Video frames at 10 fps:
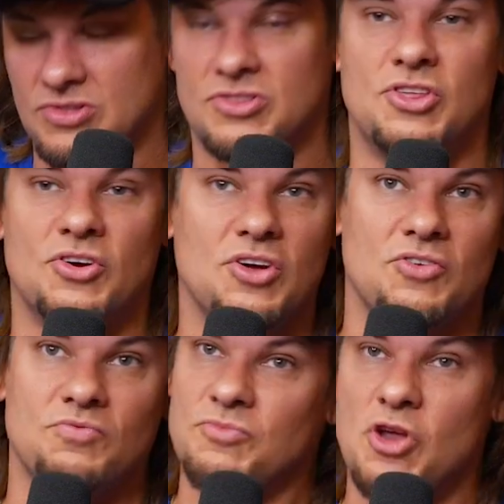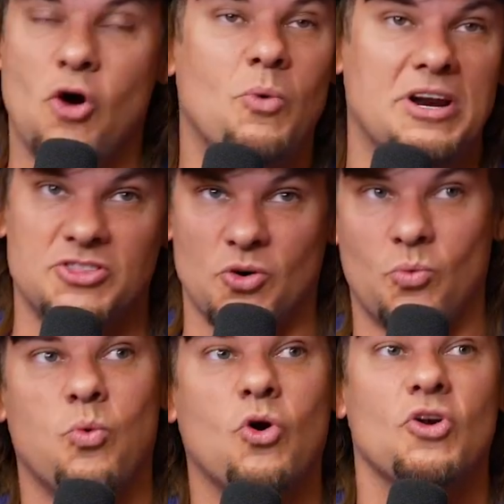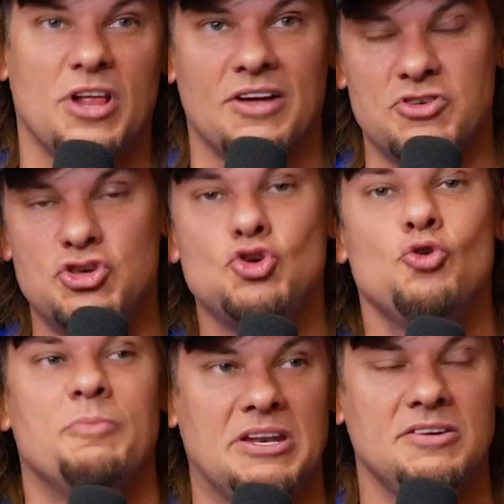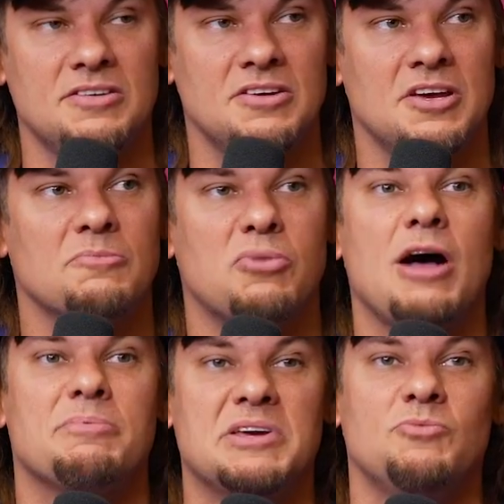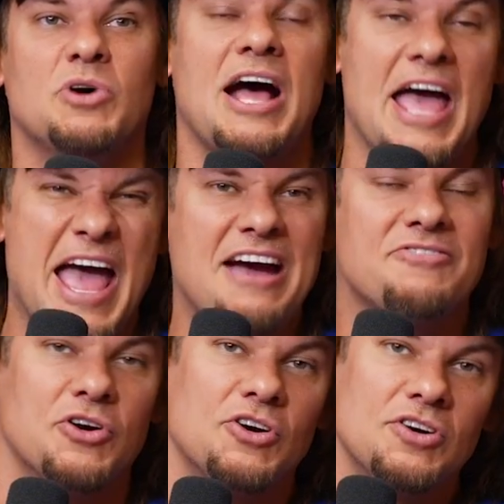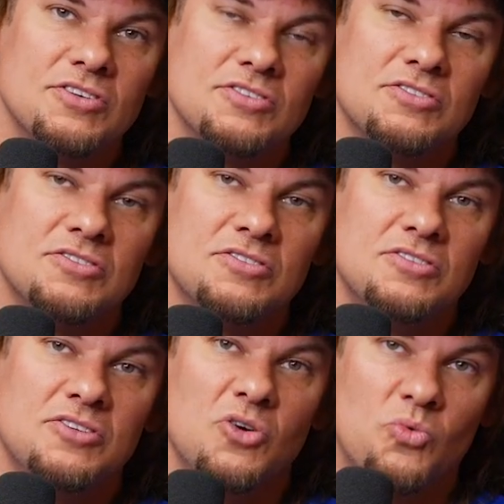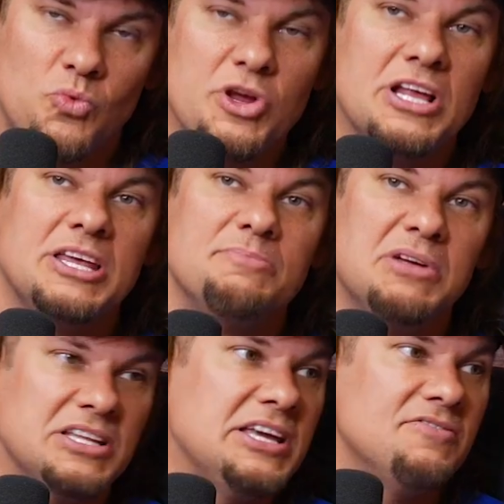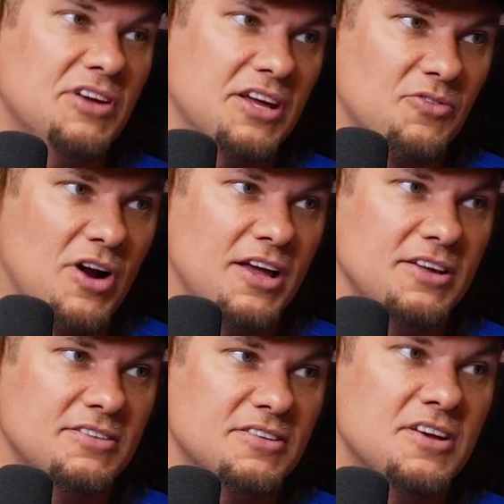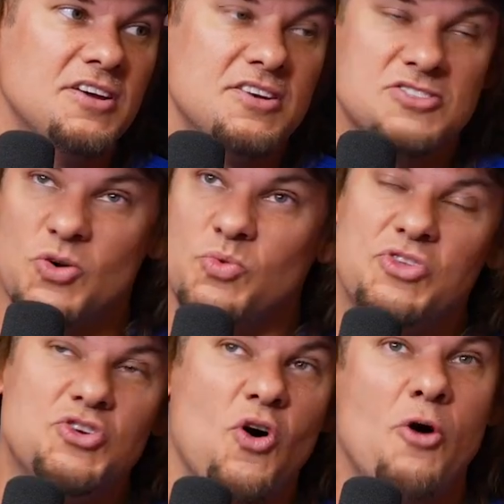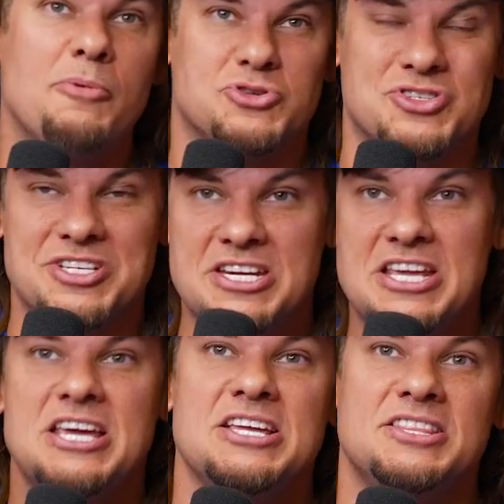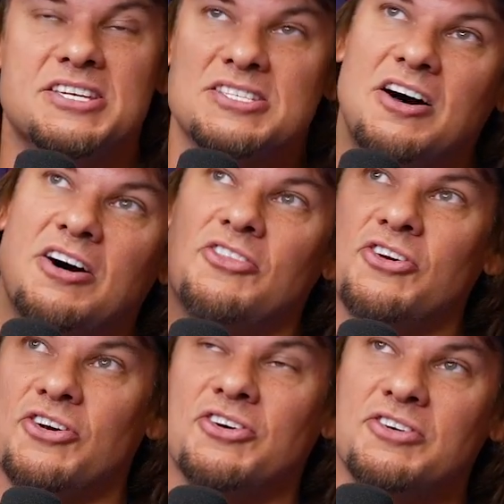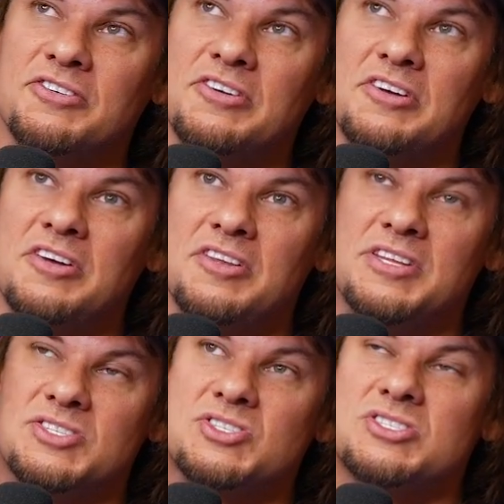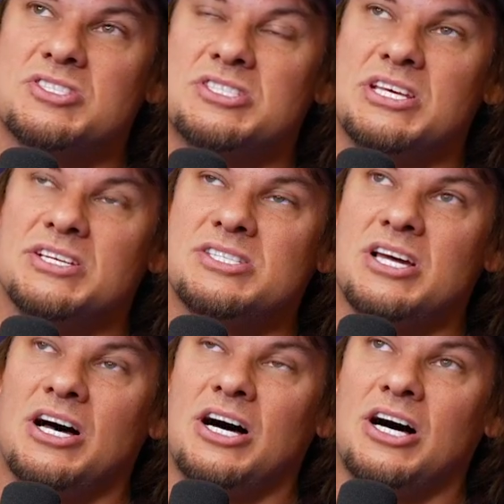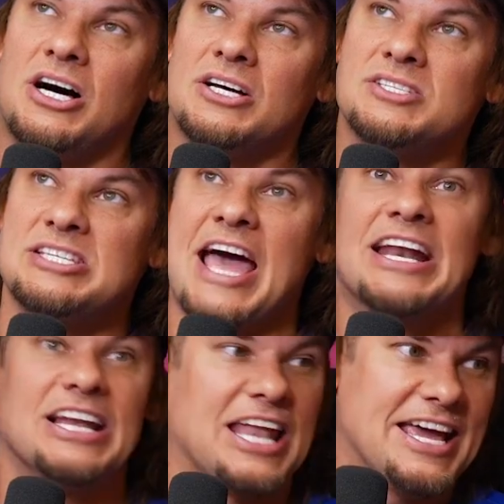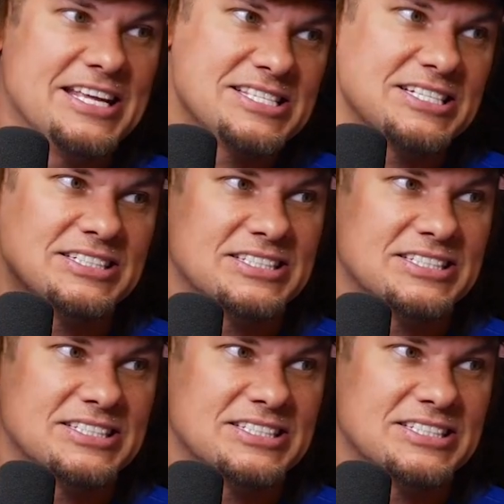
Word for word: the no one in the world of human probably would i ever really believe in right so you almost need this other this this uh satellite